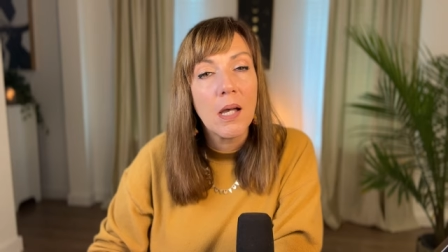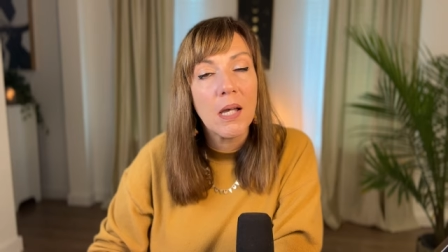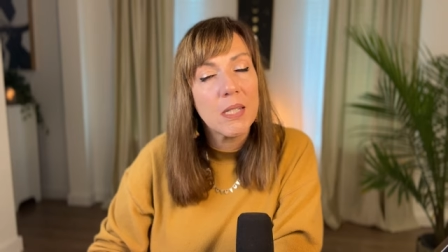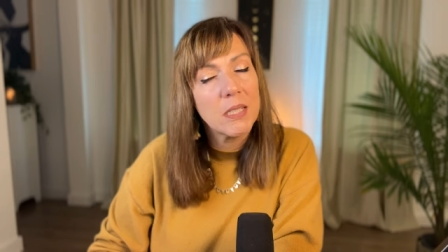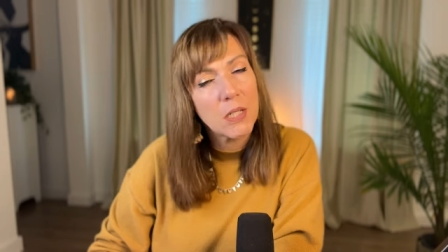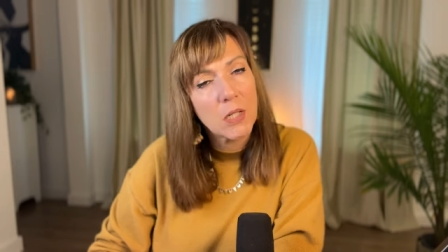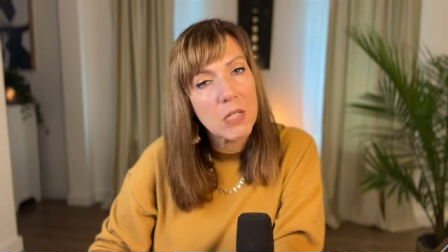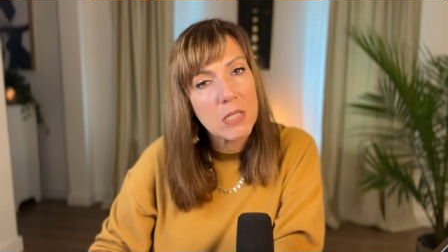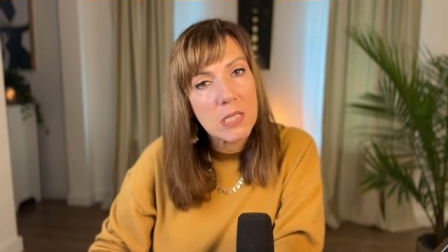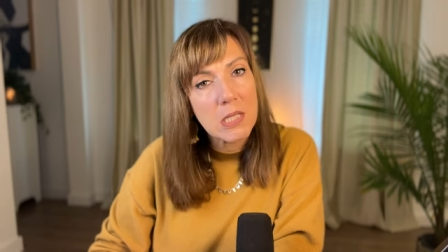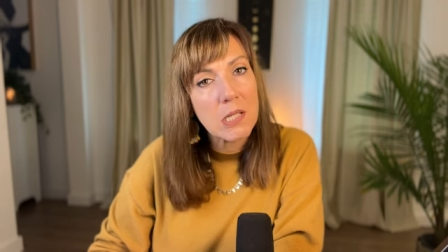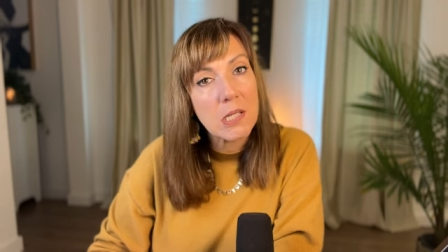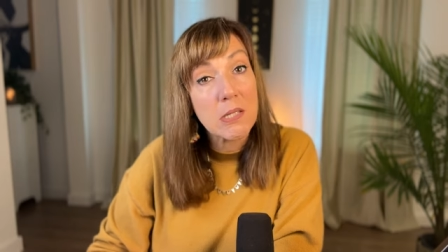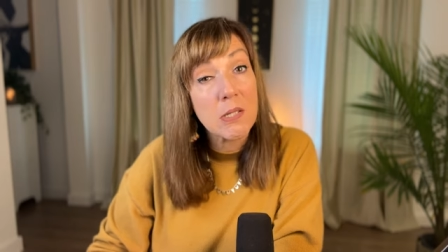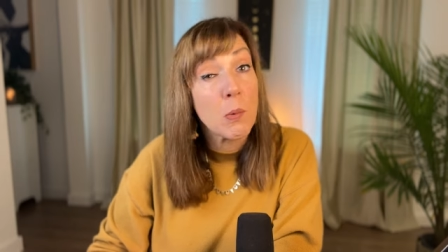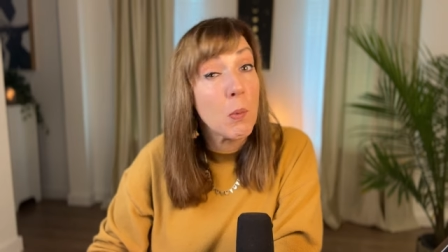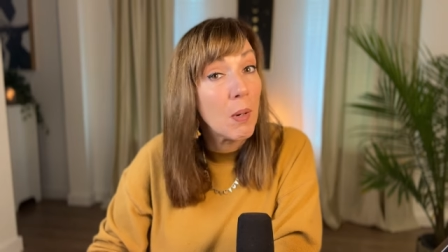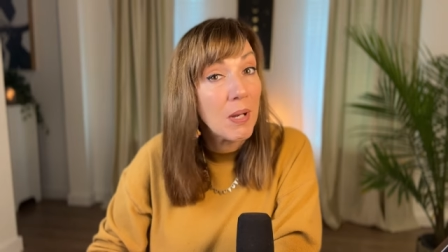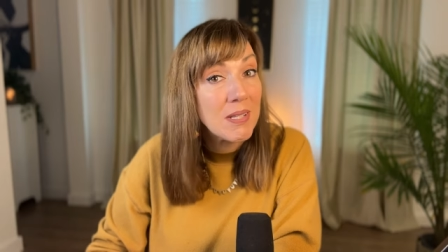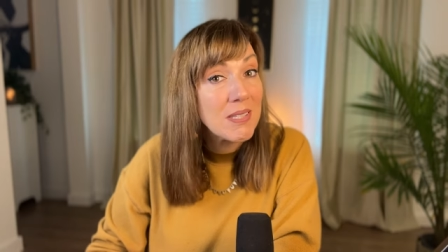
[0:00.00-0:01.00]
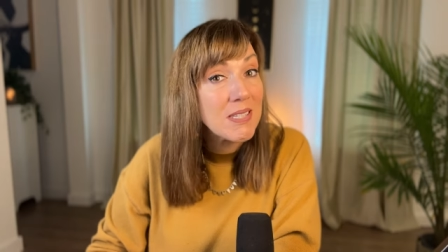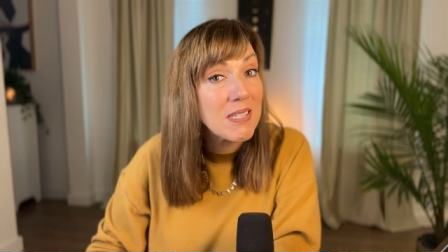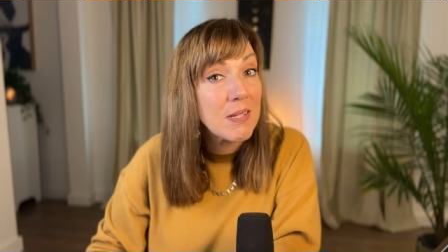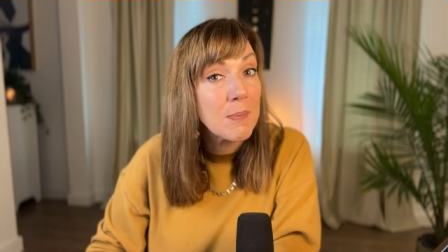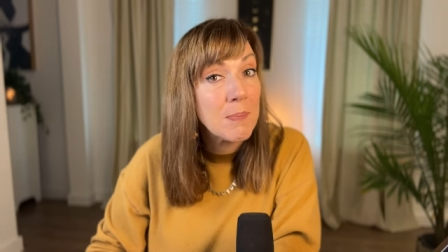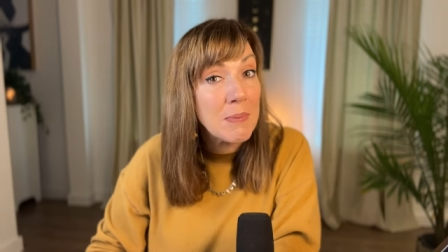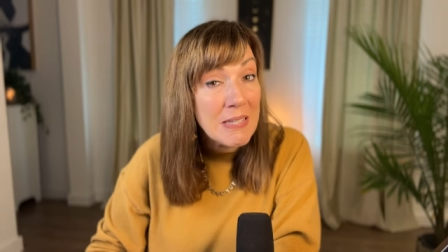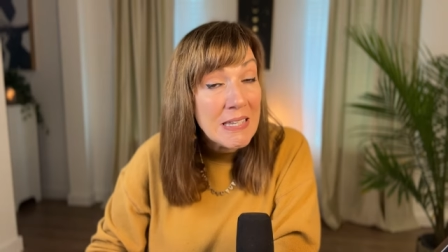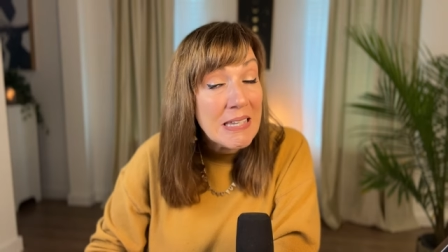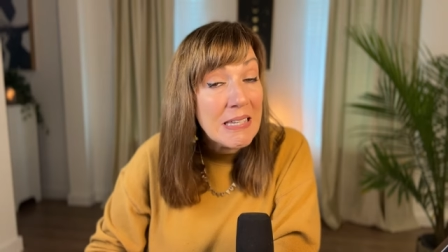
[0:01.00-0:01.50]
A narcissist wants to
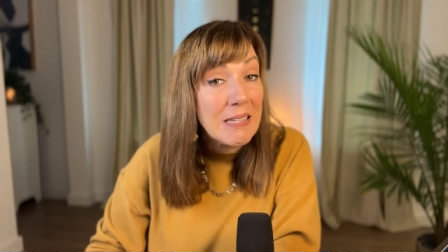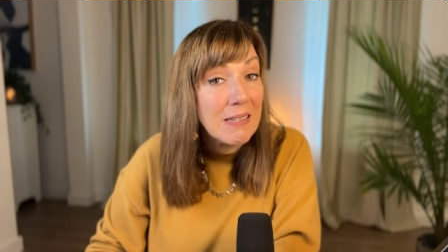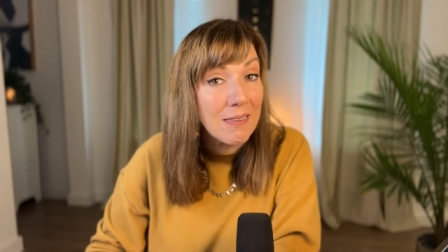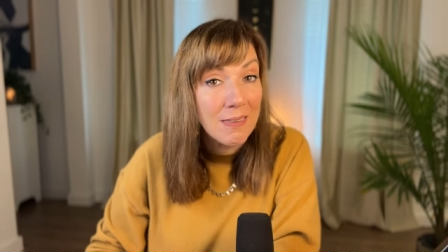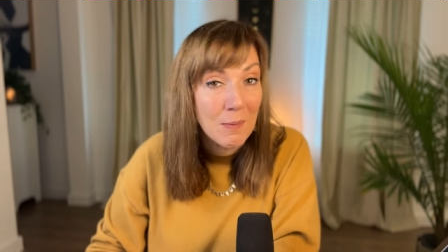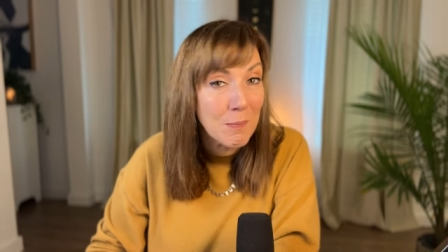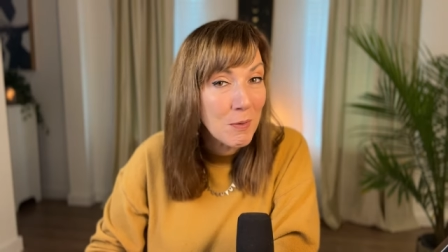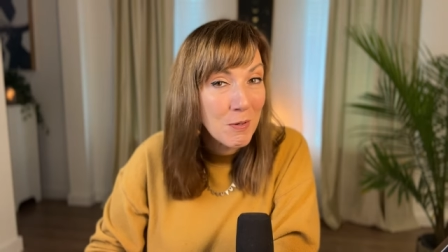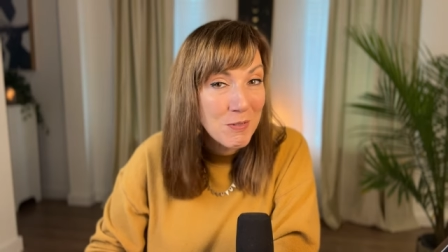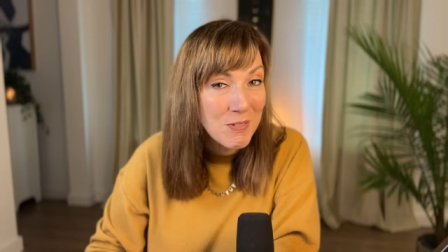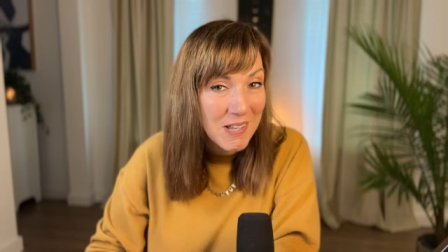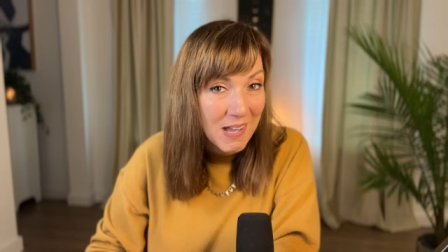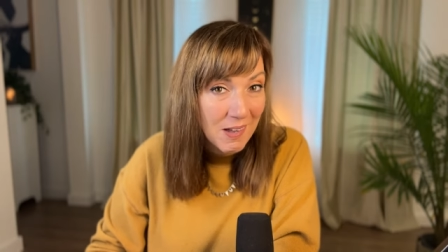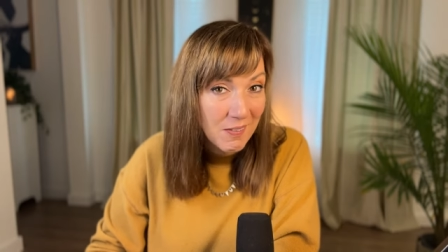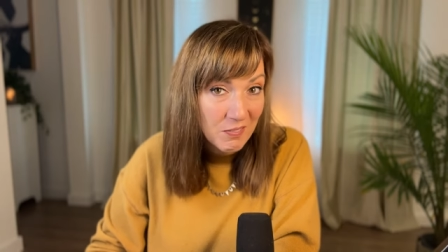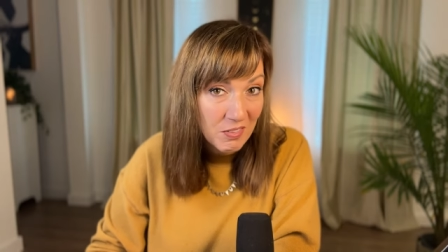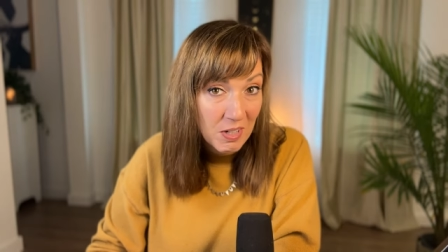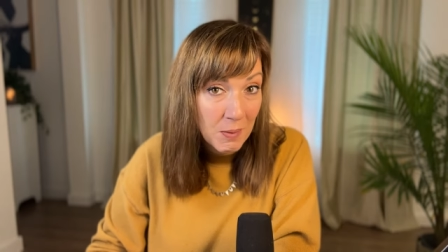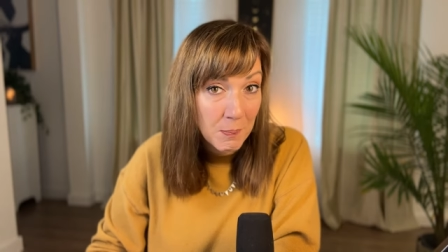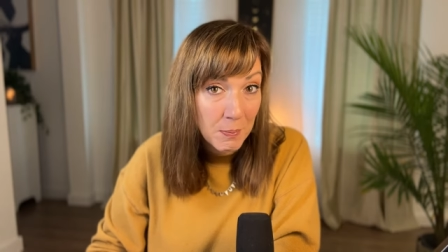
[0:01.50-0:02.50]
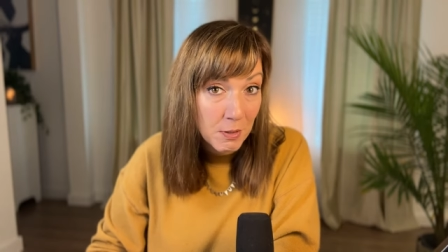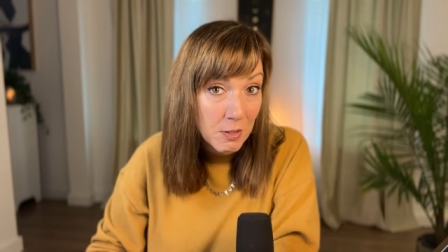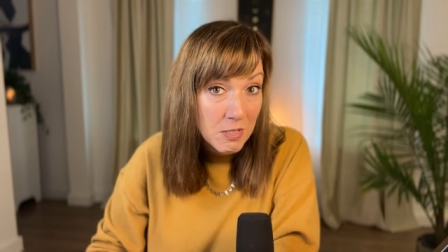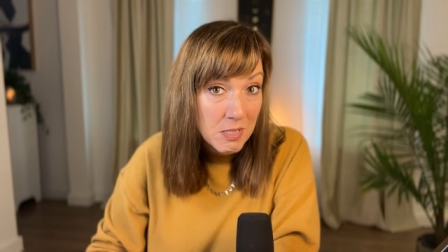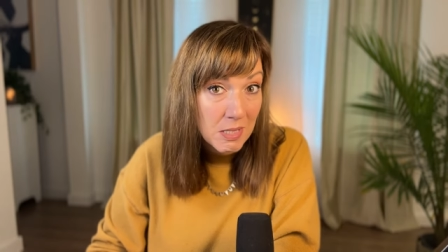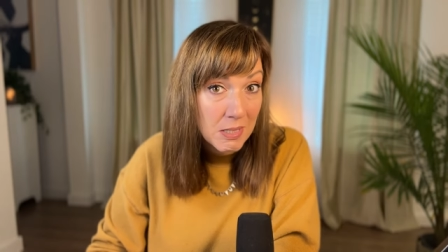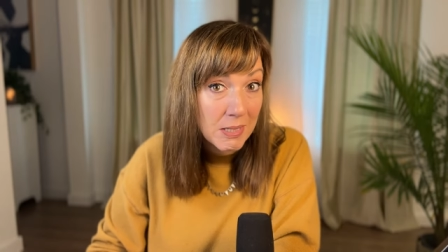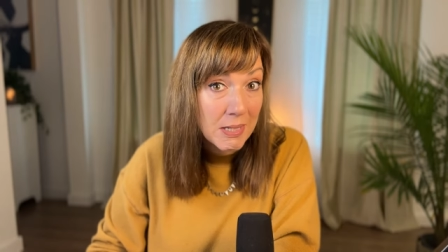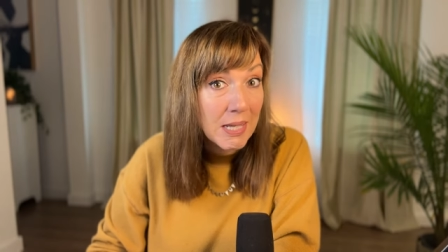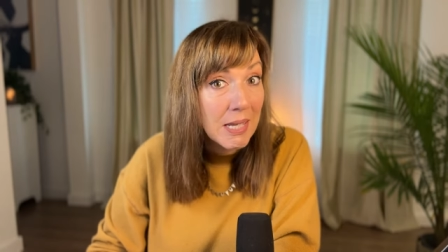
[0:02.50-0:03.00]
be the most confident
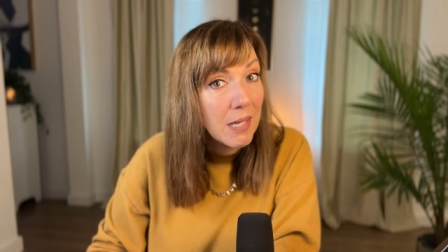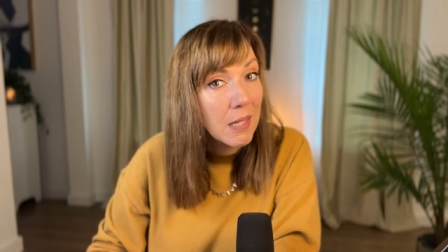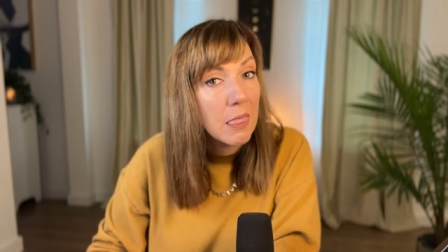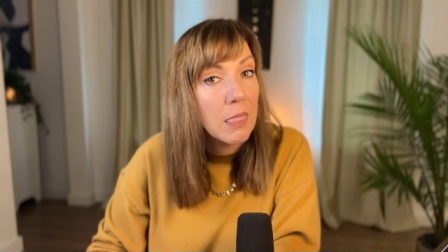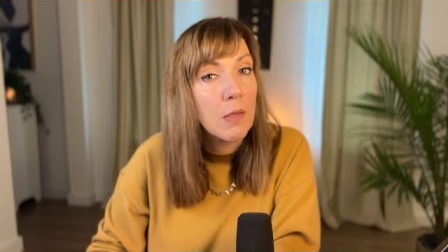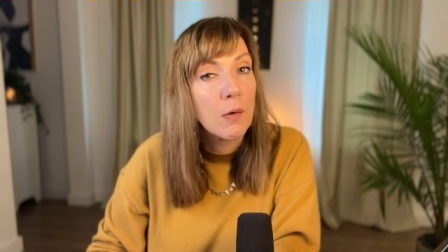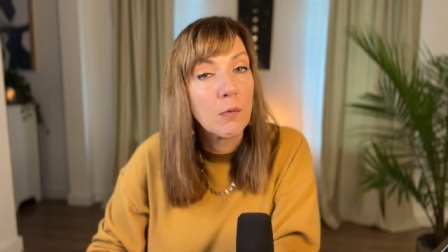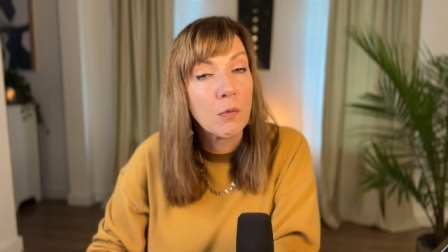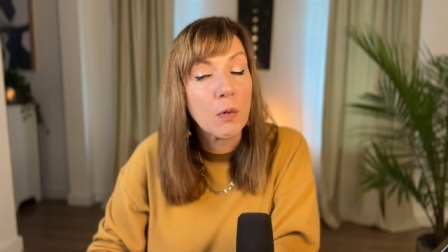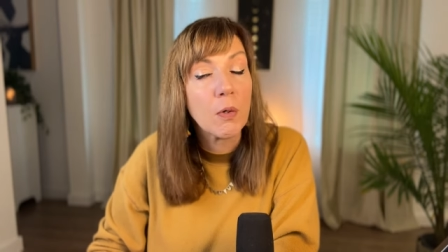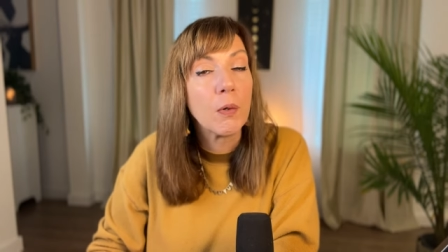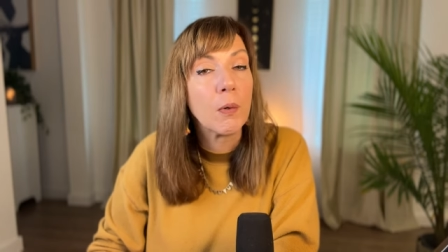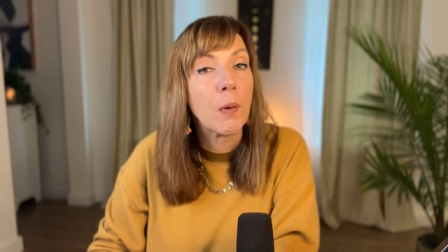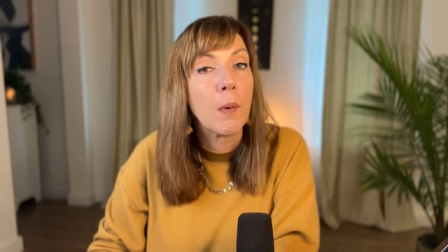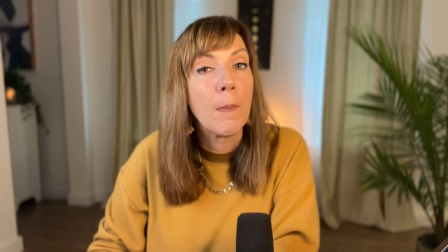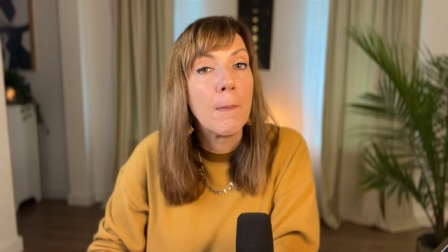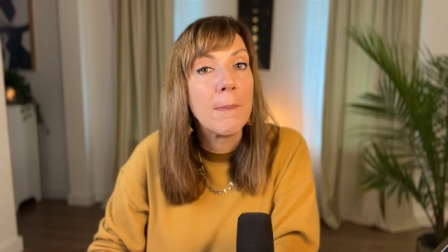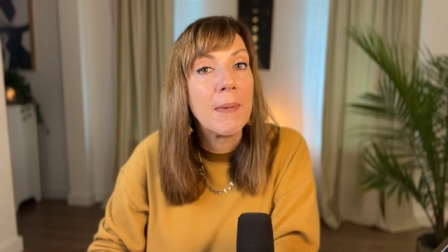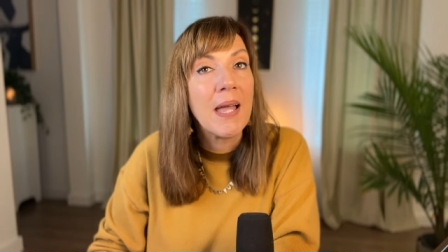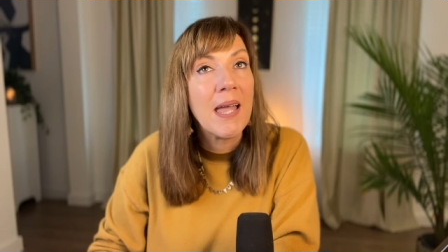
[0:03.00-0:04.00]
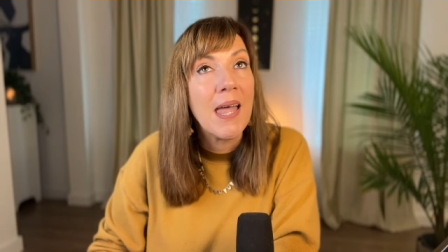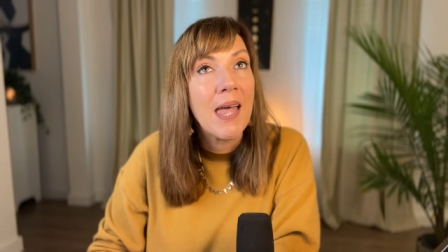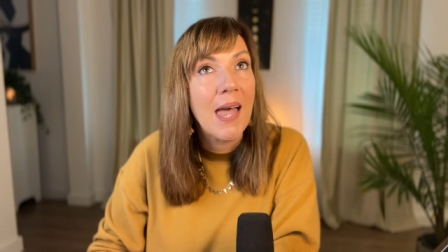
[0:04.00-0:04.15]
person in the room,